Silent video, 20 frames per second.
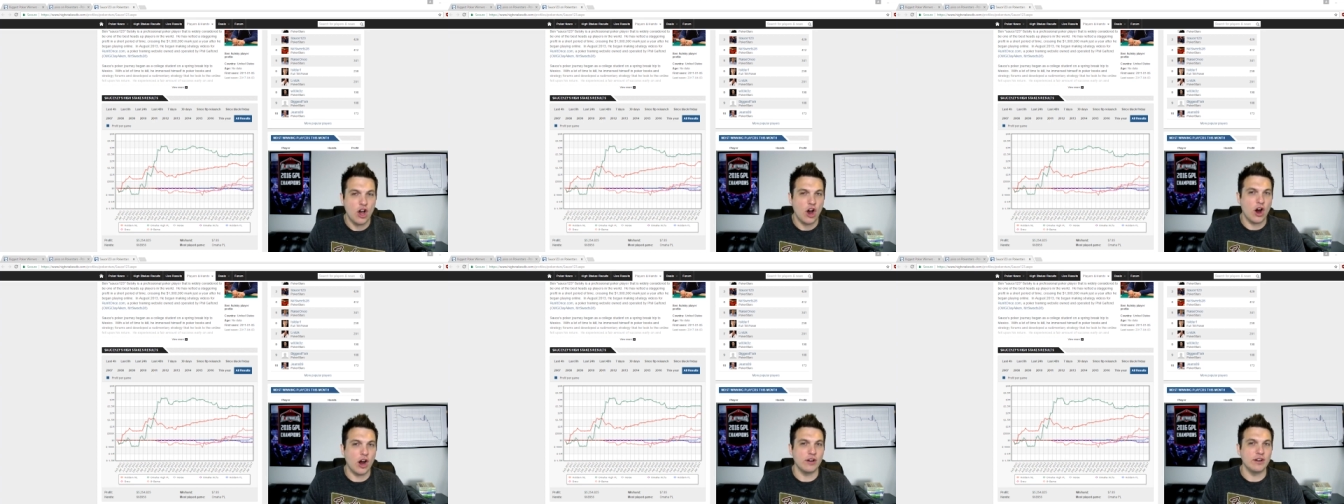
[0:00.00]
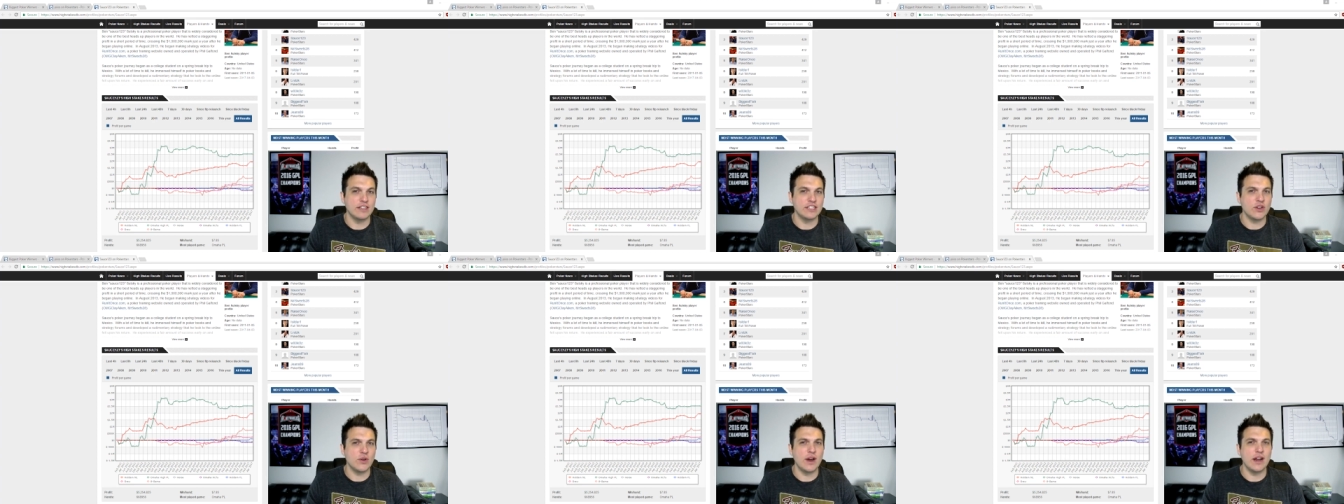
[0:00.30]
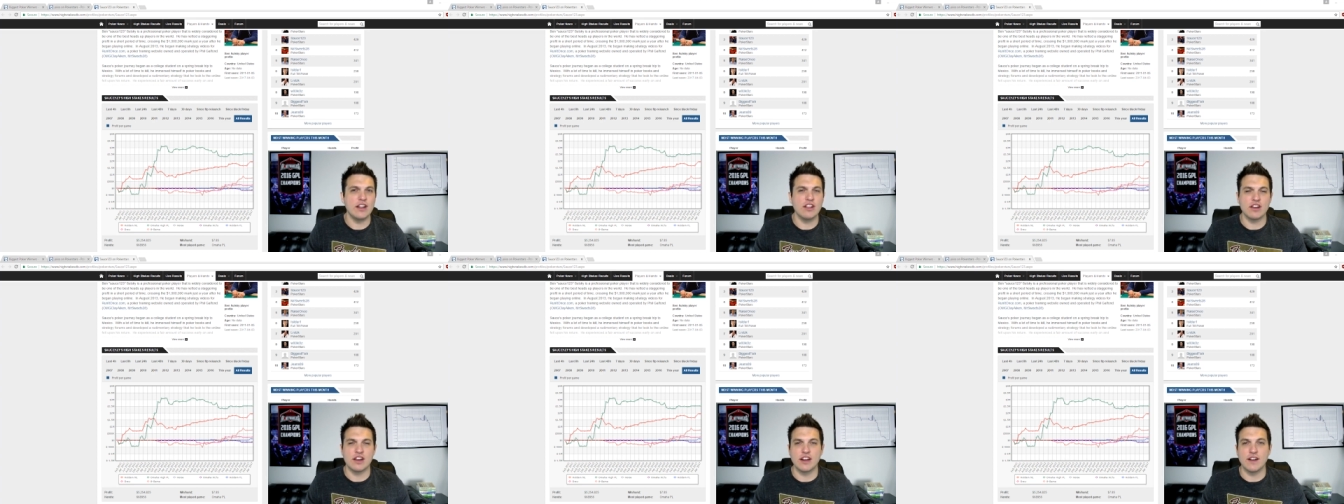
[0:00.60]
All right, let's go
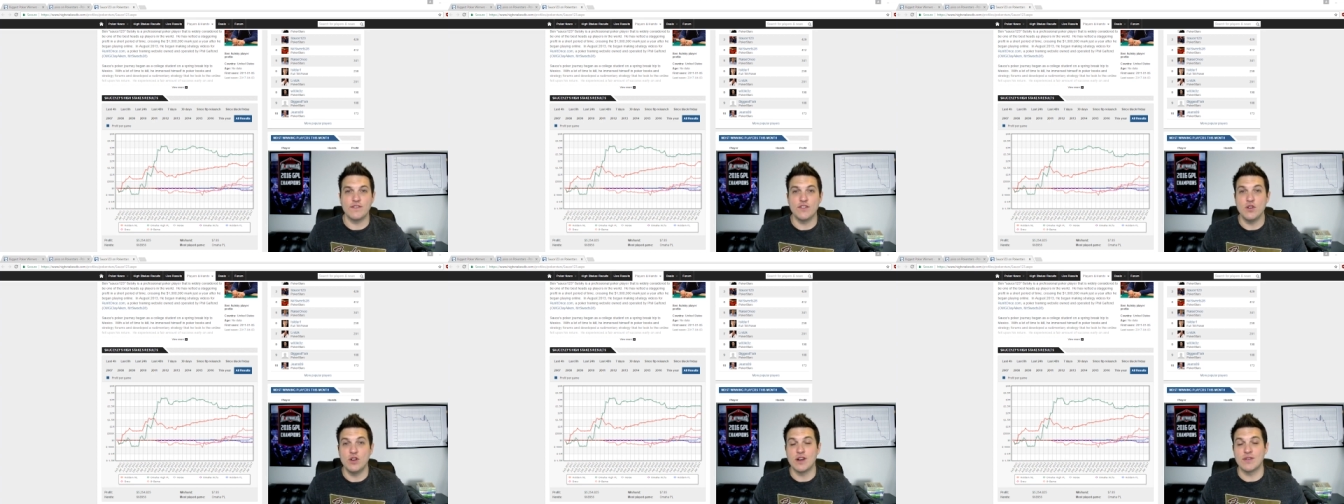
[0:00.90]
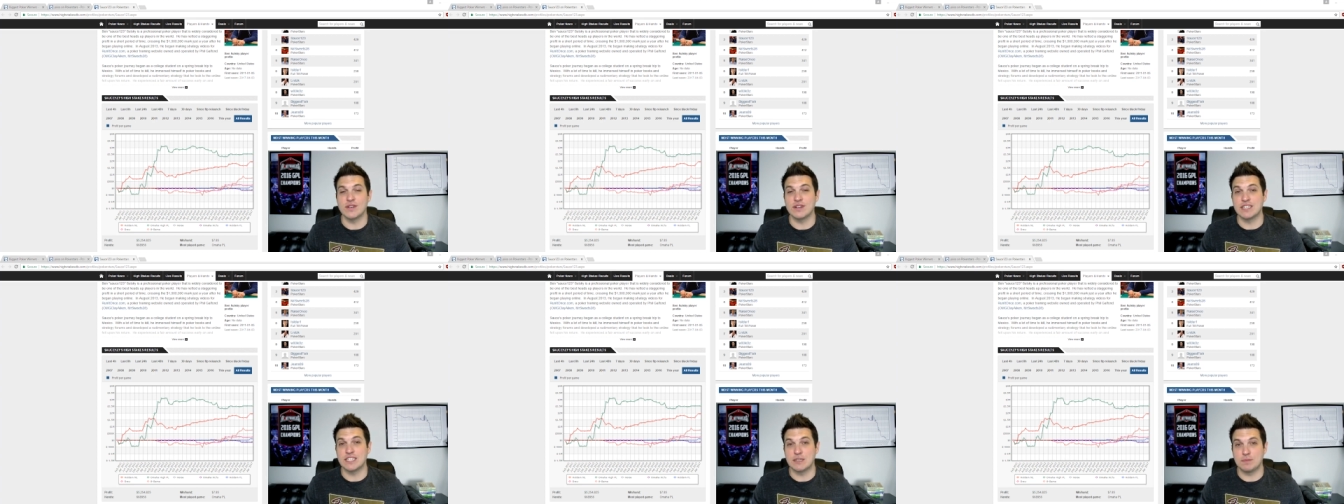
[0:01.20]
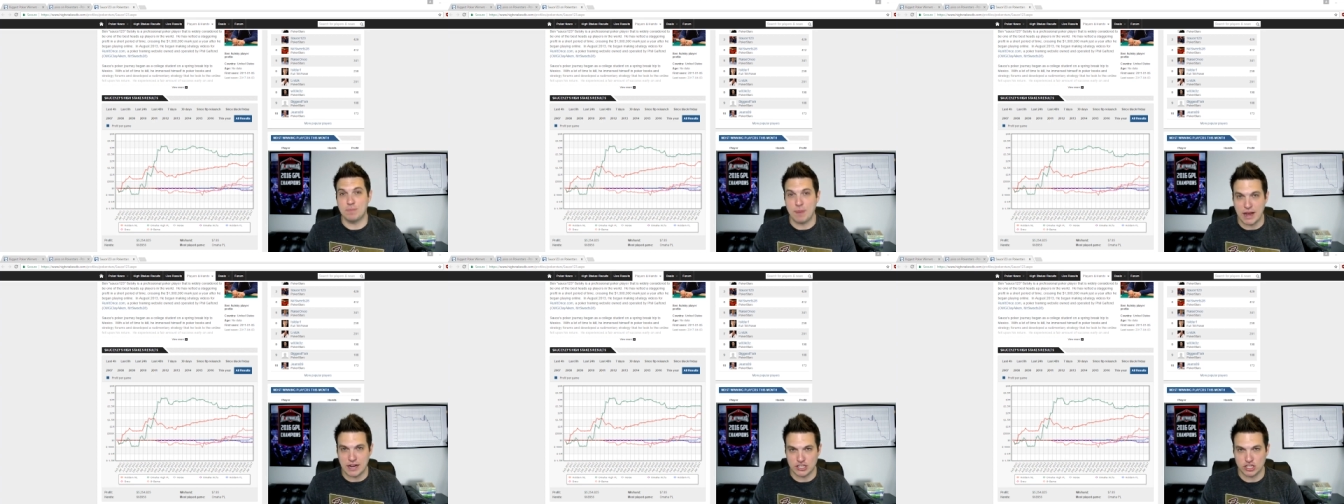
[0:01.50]
ahead and look at a few different
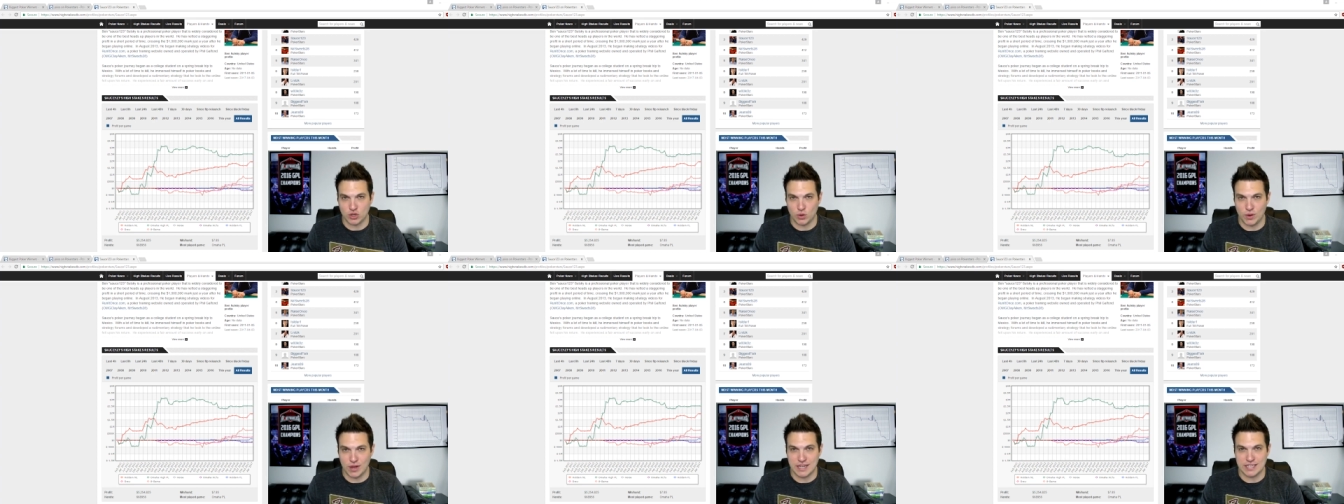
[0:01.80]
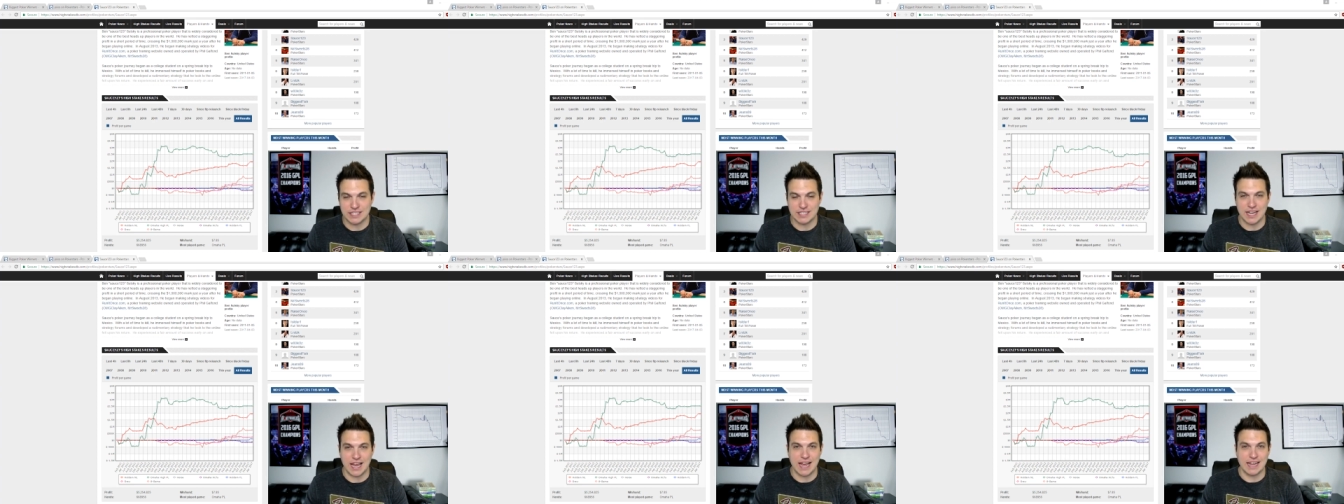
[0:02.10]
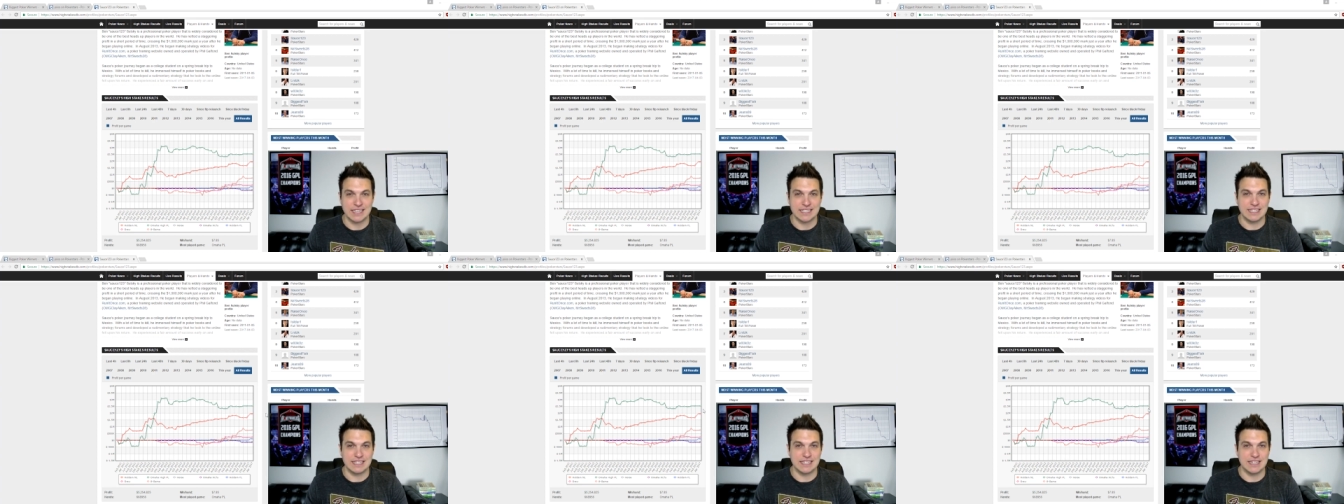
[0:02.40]
specialists
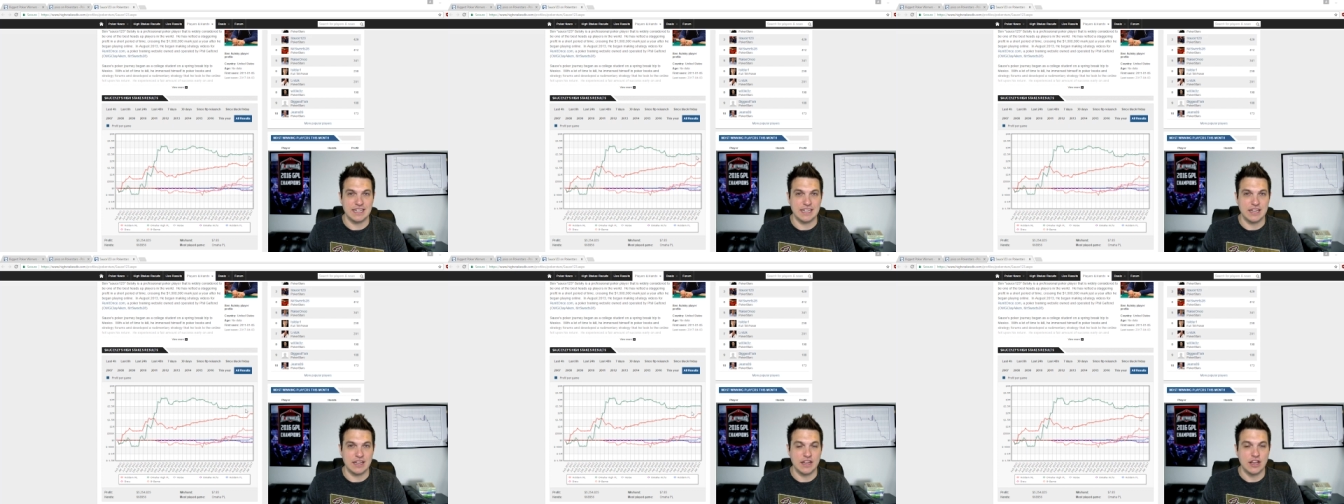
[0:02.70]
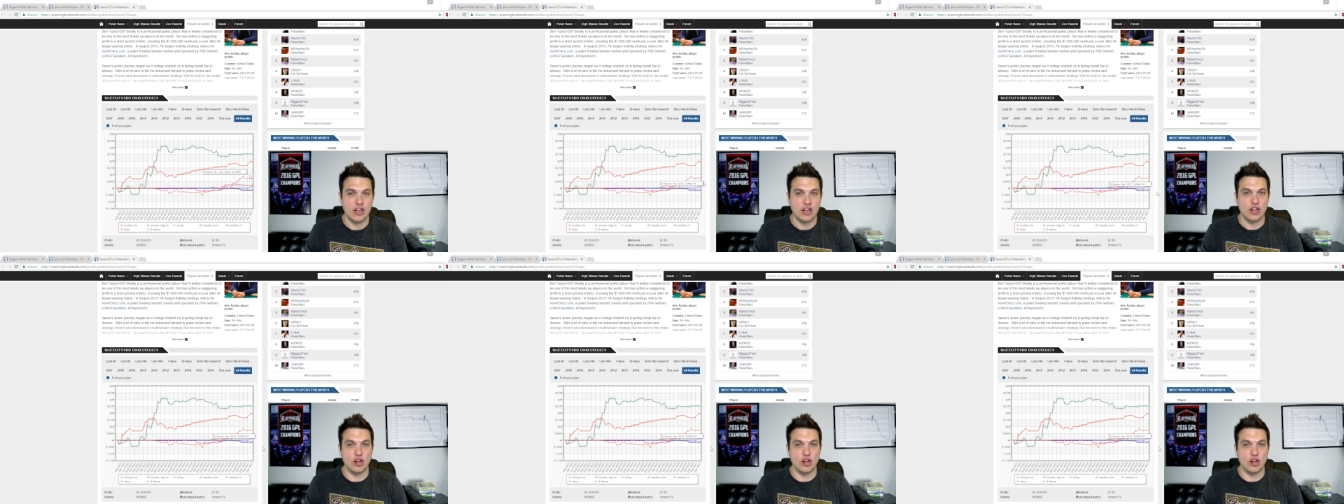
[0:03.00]
and see,